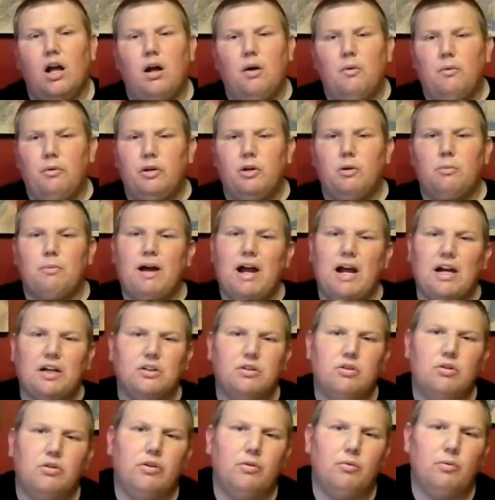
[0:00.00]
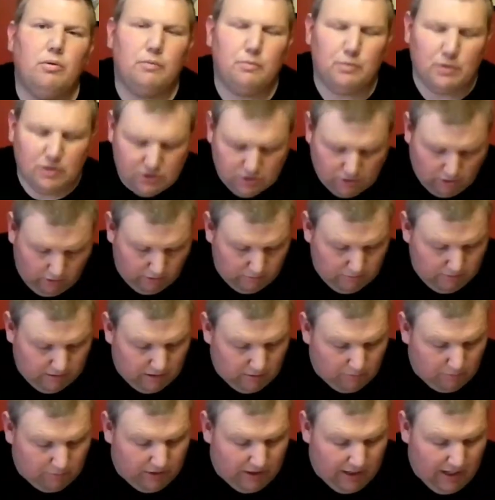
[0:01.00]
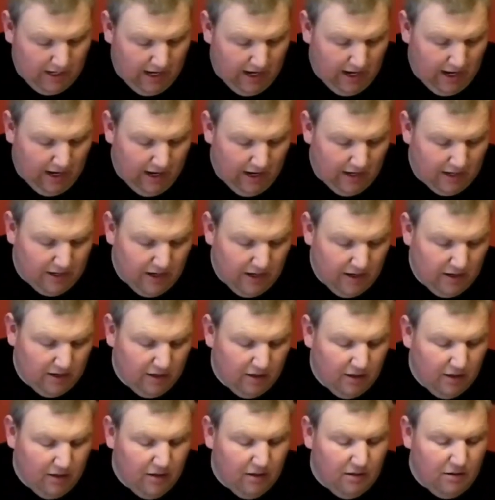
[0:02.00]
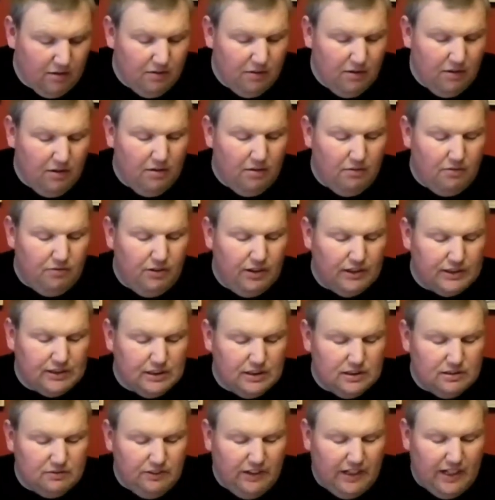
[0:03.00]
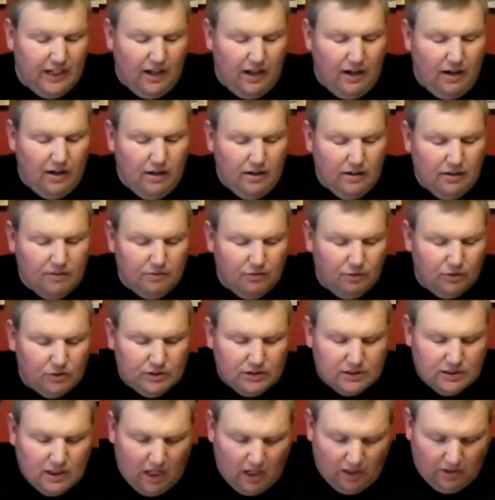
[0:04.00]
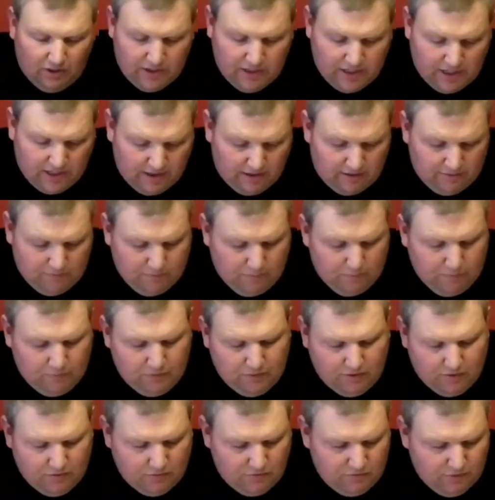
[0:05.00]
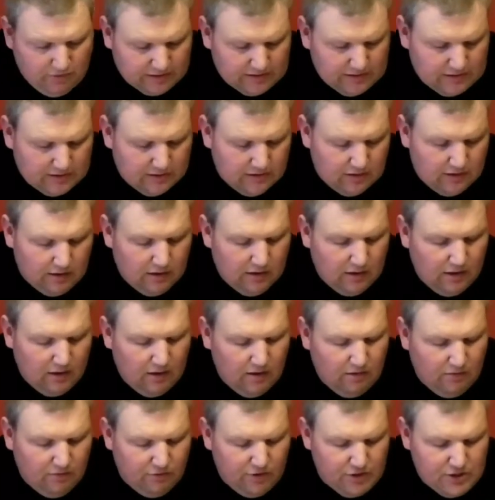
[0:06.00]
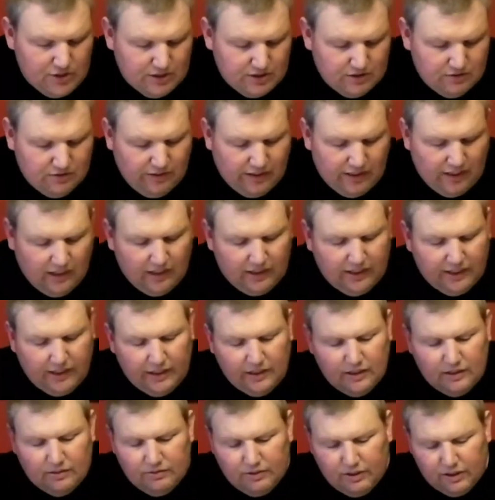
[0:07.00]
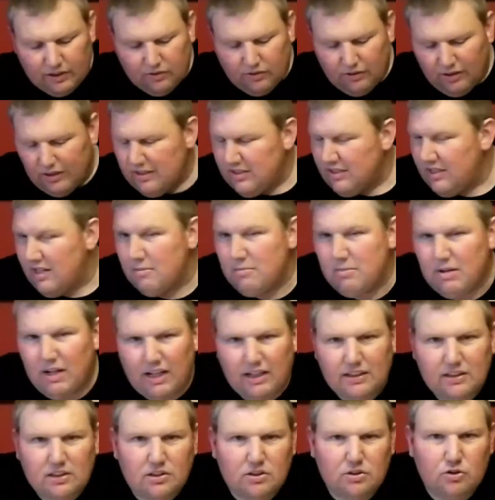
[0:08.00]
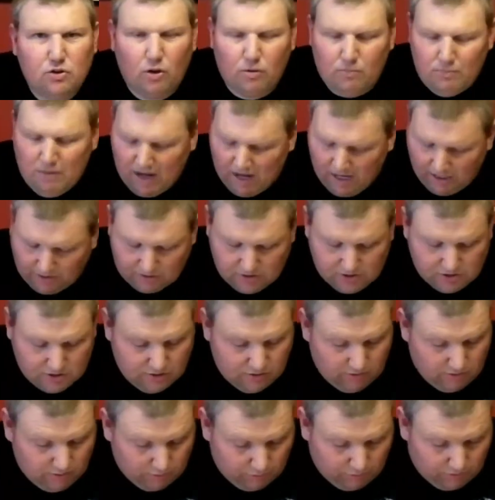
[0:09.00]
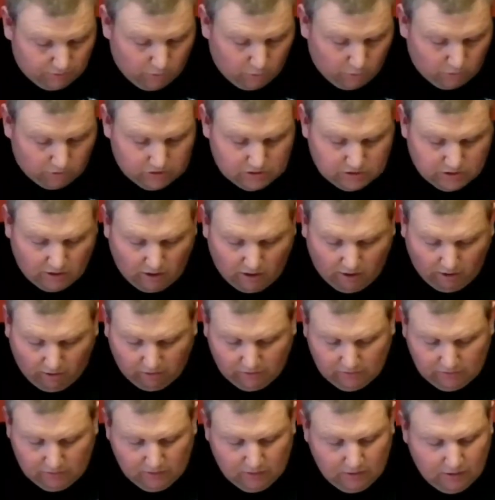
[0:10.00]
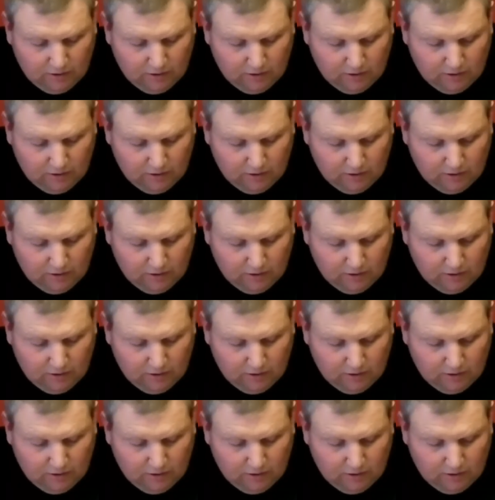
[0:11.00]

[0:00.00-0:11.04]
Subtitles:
We go back to the women's tournament. We had Vicious Vida versus Holidead. Vicious Vida getting the victory. 10 minutes, short match. 2¾ star.